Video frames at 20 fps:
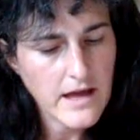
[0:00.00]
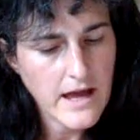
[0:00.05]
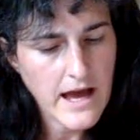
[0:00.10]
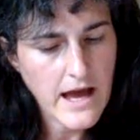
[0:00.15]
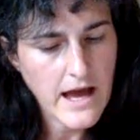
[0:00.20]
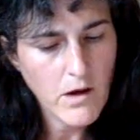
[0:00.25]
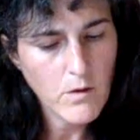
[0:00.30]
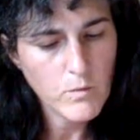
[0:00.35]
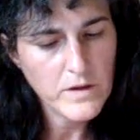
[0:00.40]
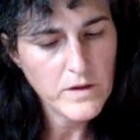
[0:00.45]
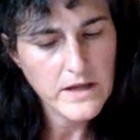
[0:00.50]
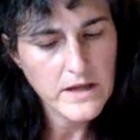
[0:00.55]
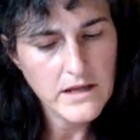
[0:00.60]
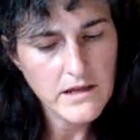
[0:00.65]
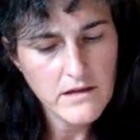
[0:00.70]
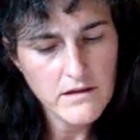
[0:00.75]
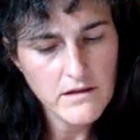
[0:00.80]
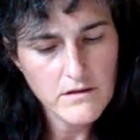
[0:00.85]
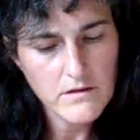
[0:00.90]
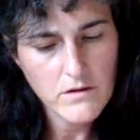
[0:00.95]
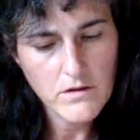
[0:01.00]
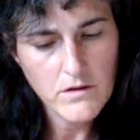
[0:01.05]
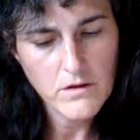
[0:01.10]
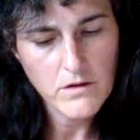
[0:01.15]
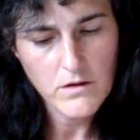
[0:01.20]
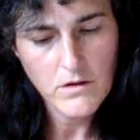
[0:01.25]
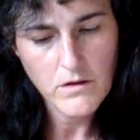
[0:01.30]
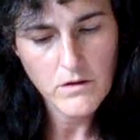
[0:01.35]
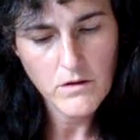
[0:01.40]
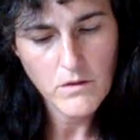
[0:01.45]
How we
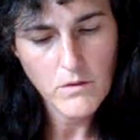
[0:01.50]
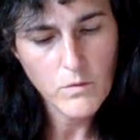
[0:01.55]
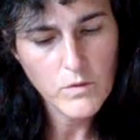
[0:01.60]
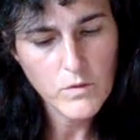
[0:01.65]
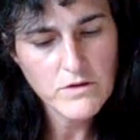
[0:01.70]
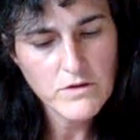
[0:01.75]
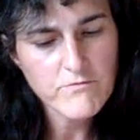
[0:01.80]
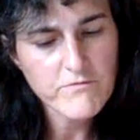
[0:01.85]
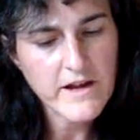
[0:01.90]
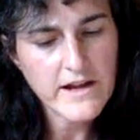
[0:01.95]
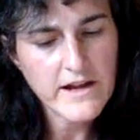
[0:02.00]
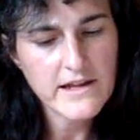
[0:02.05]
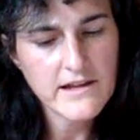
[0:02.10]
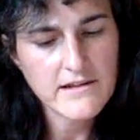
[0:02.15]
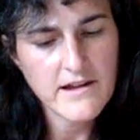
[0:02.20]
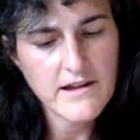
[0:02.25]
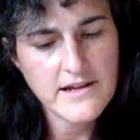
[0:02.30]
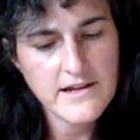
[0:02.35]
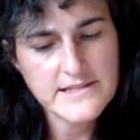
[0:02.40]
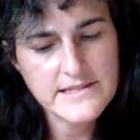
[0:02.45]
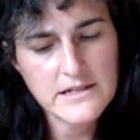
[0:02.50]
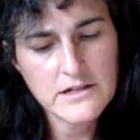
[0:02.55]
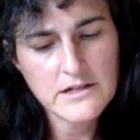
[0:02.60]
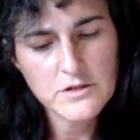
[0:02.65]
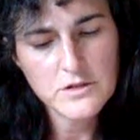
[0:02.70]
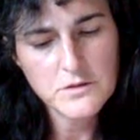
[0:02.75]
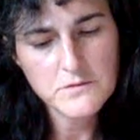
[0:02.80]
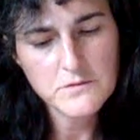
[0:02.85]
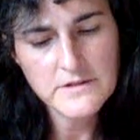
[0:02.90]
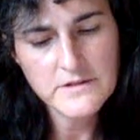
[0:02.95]
wouldn't recognize
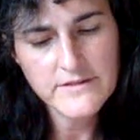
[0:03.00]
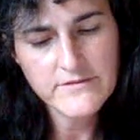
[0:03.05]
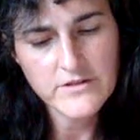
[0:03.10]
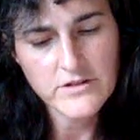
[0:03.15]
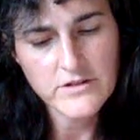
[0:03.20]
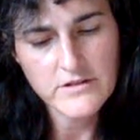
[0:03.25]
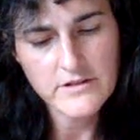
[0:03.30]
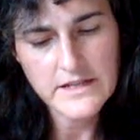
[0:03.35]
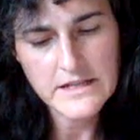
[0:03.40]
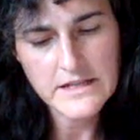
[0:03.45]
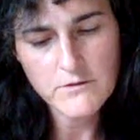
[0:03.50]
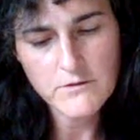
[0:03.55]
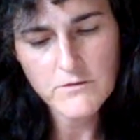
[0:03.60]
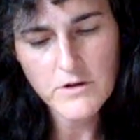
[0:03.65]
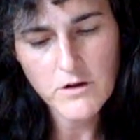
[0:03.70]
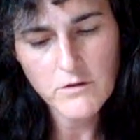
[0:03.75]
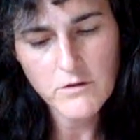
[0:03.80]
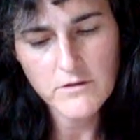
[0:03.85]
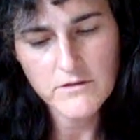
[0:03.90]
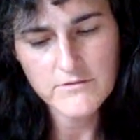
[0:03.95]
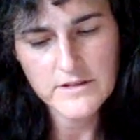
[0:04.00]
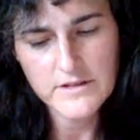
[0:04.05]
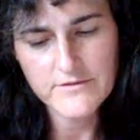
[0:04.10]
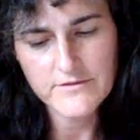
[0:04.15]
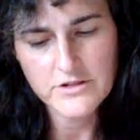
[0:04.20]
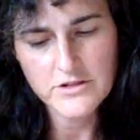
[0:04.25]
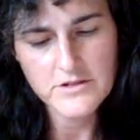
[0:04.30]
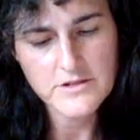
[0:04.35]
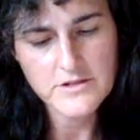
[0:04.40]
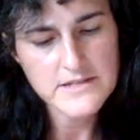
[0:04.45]
our own liver in a row of
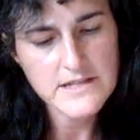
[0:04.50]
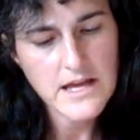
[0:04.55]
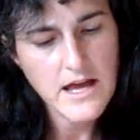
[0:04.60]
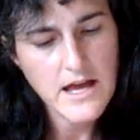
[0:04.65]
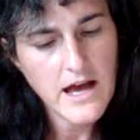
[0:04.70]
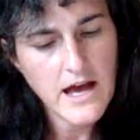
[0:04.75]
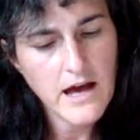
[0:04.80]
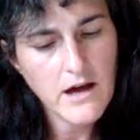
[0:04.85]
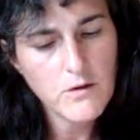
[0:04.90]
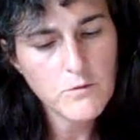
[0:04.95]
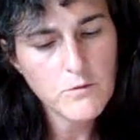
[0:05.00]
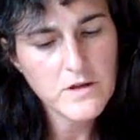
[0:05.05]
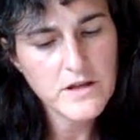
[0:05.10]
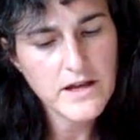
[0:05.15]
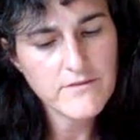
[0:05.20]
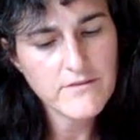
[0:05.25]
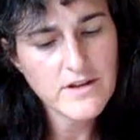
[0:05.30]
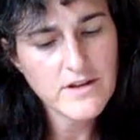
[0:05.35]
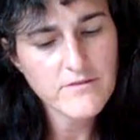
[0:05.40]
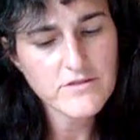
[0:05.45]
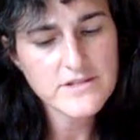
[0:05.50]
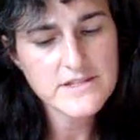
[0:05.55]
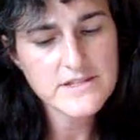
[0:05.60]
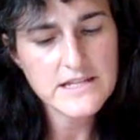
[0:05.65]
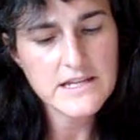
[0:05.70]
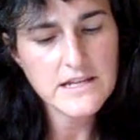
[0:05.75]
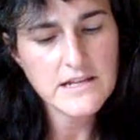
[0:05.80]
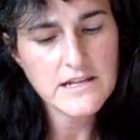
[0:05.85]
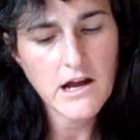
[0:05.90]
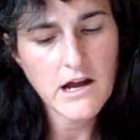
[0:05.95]
livers. How we have never
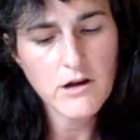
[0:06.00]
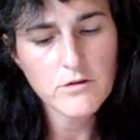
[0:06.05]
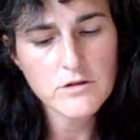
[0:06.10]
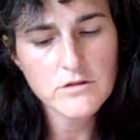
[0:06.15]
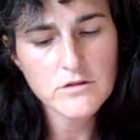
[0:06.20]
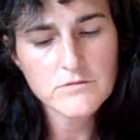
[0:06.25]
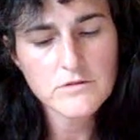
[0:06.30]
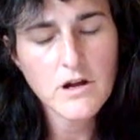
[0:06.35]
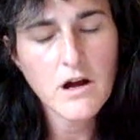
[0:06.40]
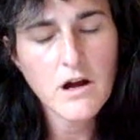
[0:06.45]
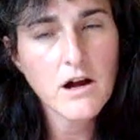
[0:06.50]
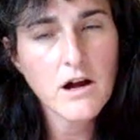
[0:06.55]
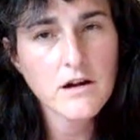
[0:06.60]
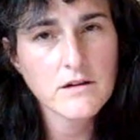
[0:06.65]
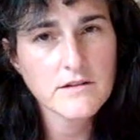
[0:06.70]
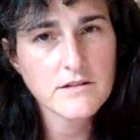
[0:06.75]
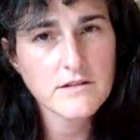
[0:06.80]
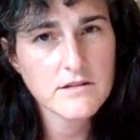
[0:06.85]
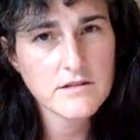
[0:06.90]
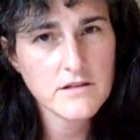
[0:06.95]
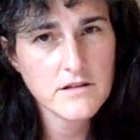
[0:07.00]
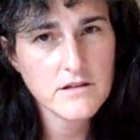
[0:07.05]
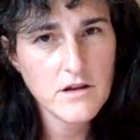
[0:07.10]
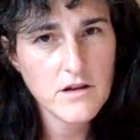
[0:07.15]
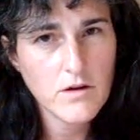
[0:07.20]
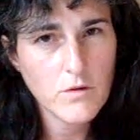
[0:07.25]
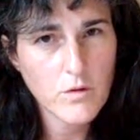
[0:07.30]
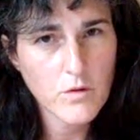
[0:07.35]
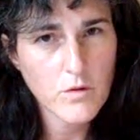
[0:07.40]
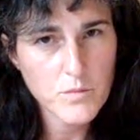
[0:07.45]
seen our own heart
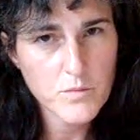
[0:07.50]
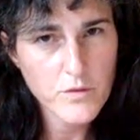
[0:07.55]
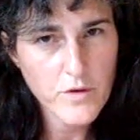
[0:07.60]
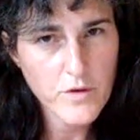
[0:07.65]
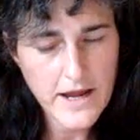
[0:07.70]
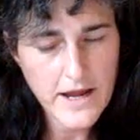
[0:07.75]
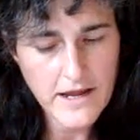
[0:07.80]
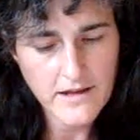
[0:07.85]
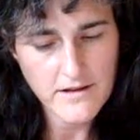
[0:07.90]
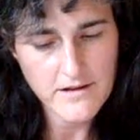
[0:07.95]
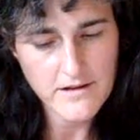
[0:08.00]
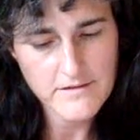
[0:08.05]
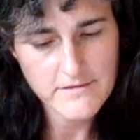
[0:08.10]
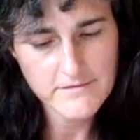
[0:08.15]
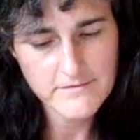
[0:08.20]
or brain.